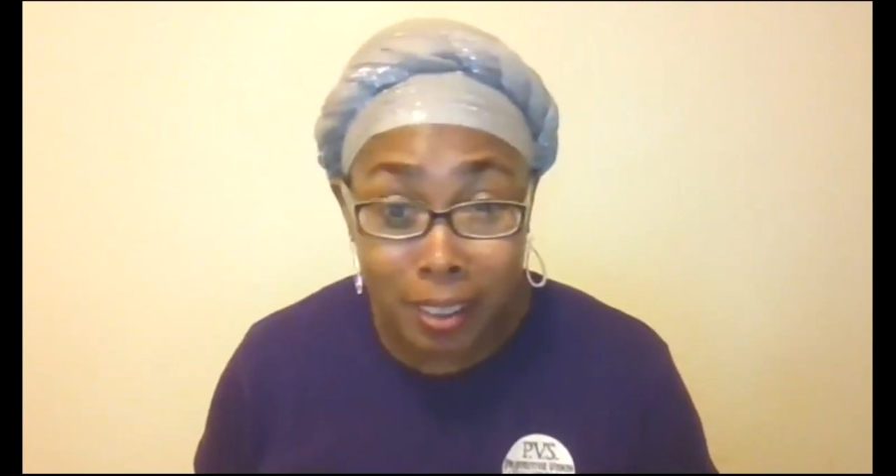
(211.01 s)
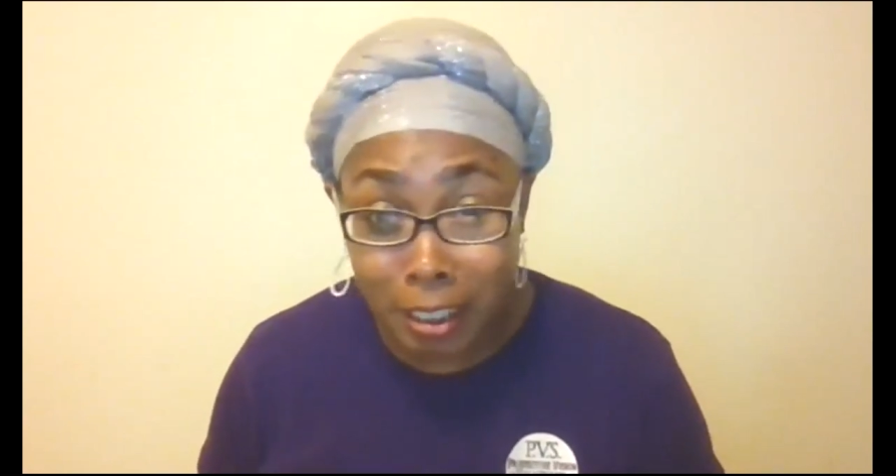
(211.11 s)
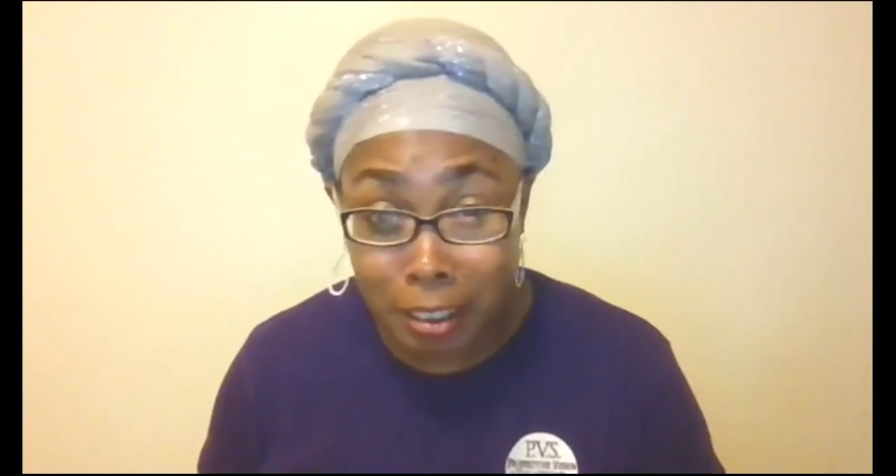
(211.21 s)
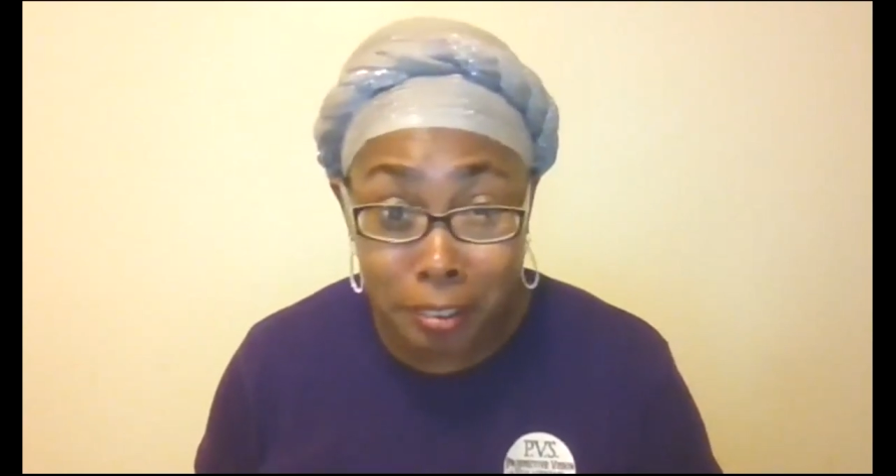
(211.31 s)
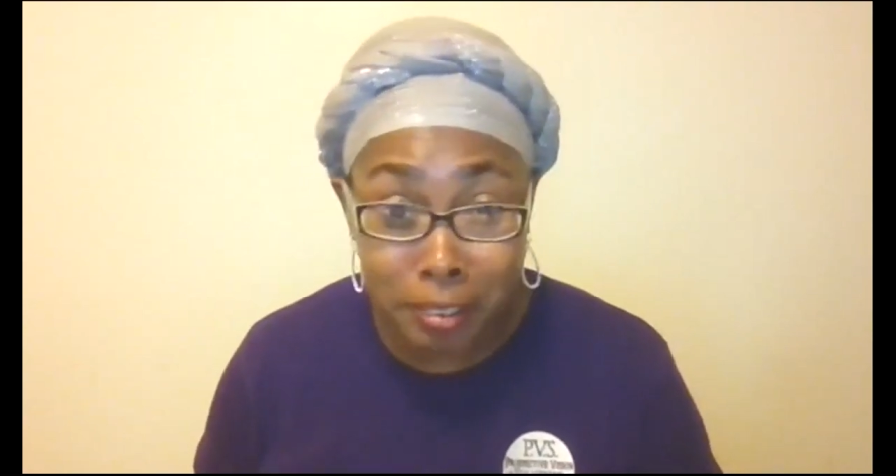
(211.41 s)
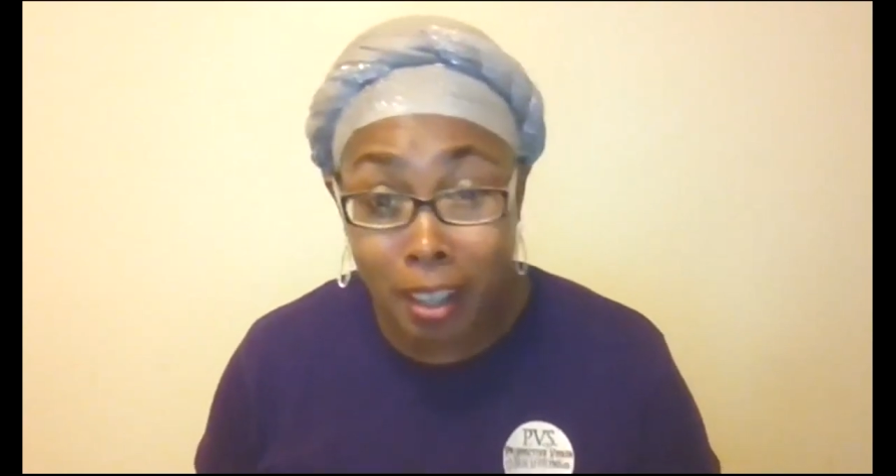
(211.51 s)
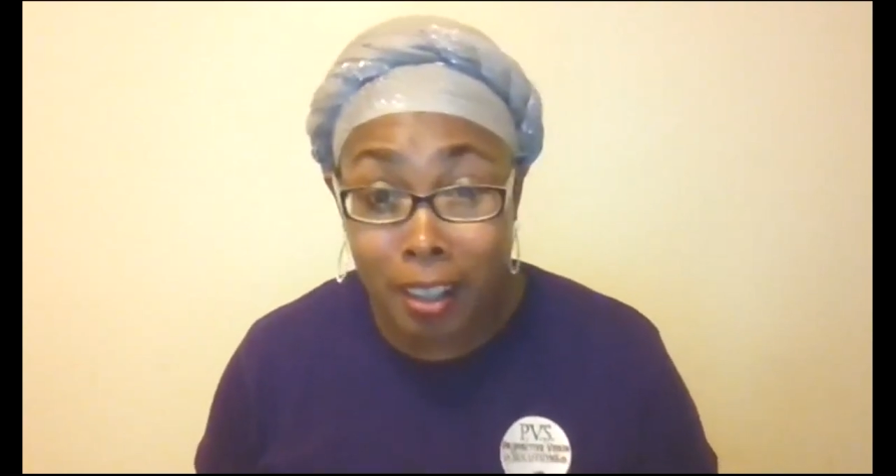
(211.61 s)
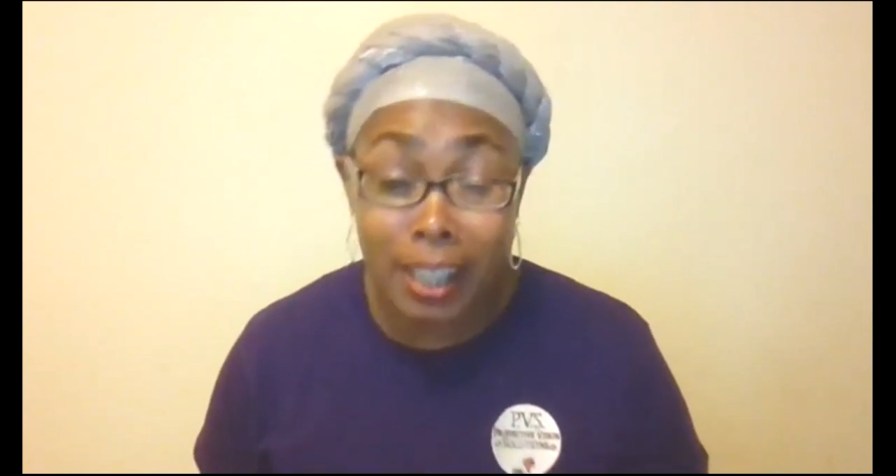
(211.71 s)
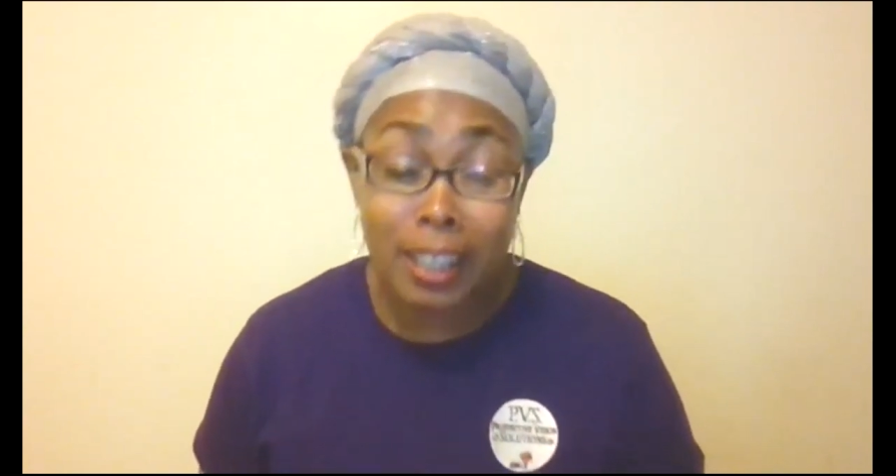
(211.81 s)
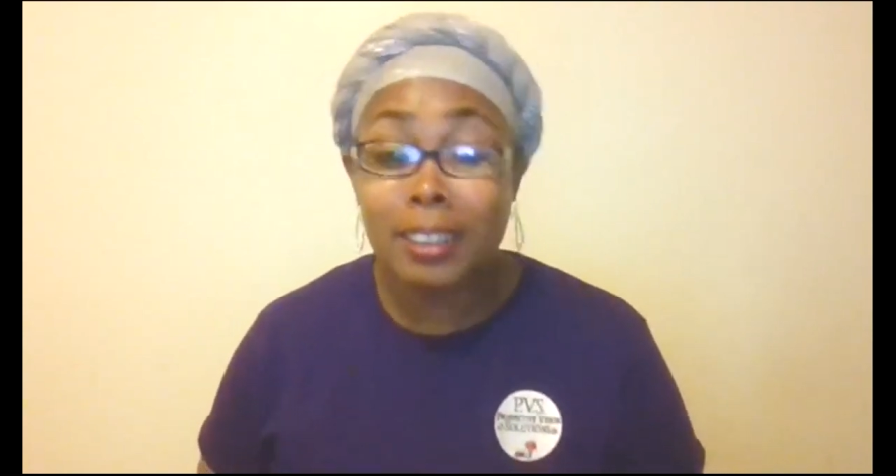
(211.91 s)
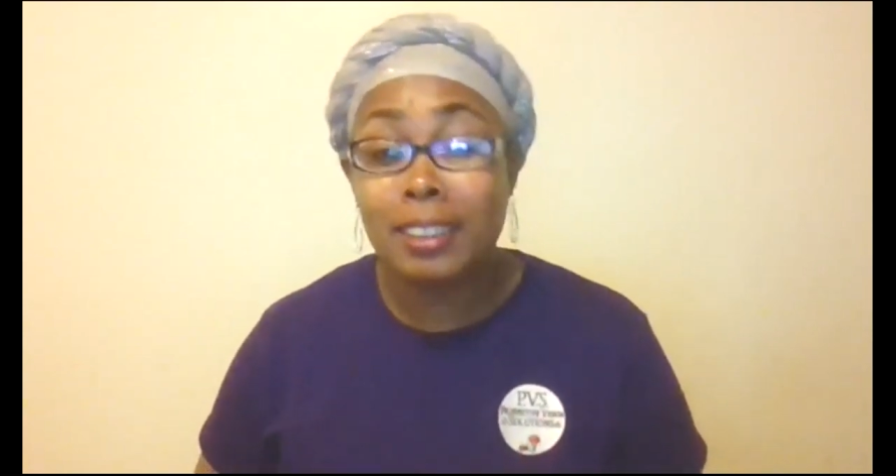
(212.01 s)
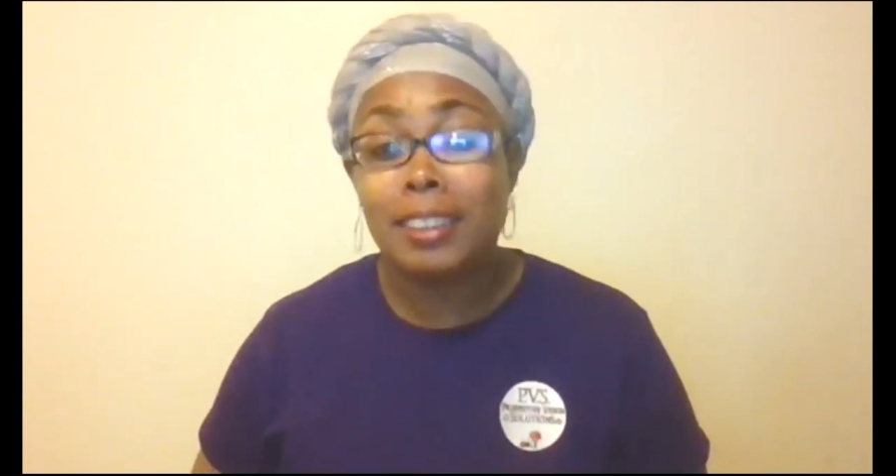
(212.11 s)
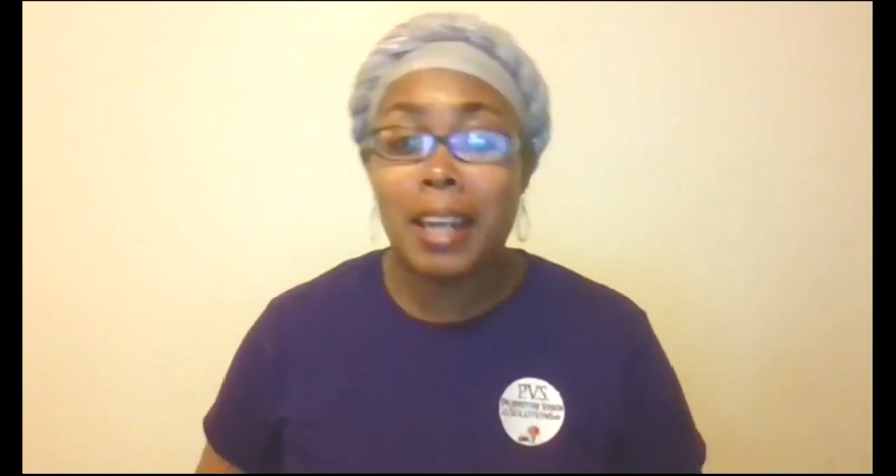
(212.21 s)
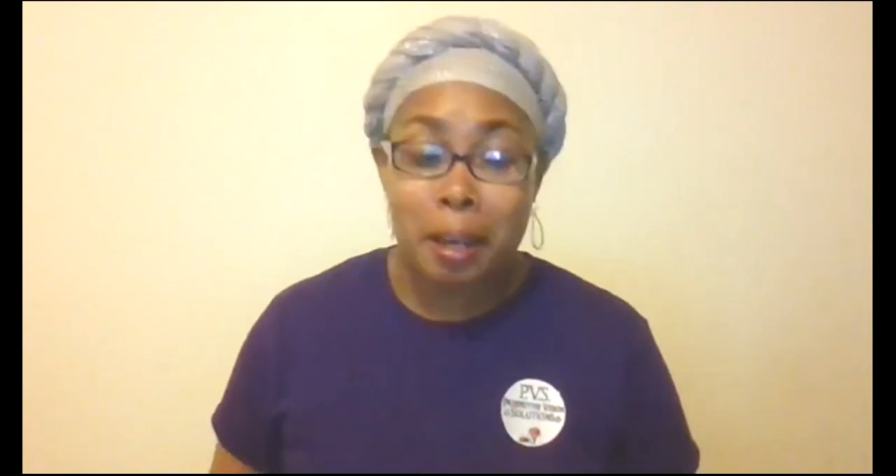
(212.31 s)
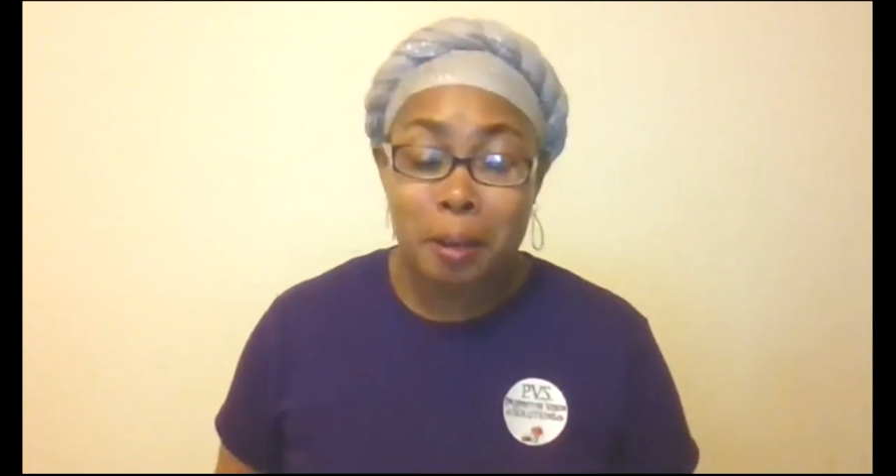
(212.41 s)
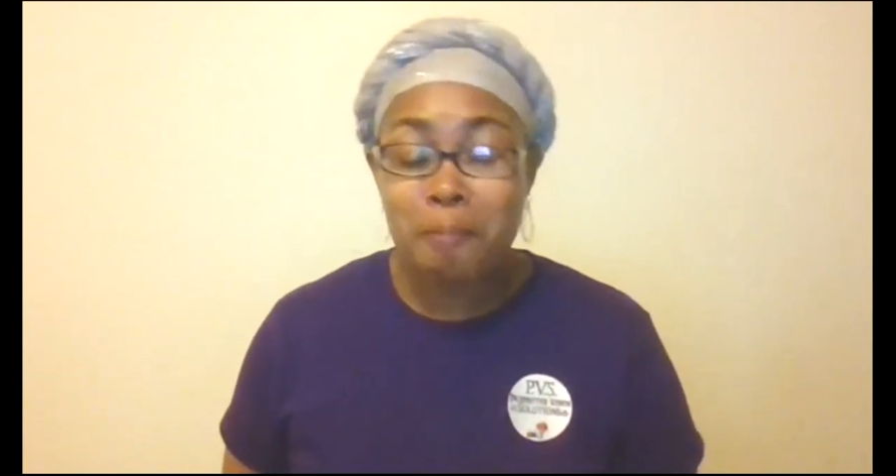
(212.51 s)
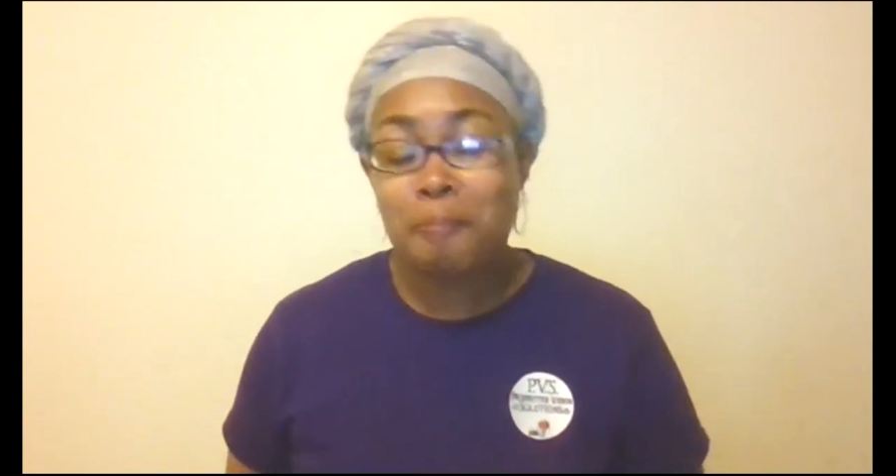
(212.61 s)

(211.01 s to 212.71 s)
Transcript: letters. All right. Now,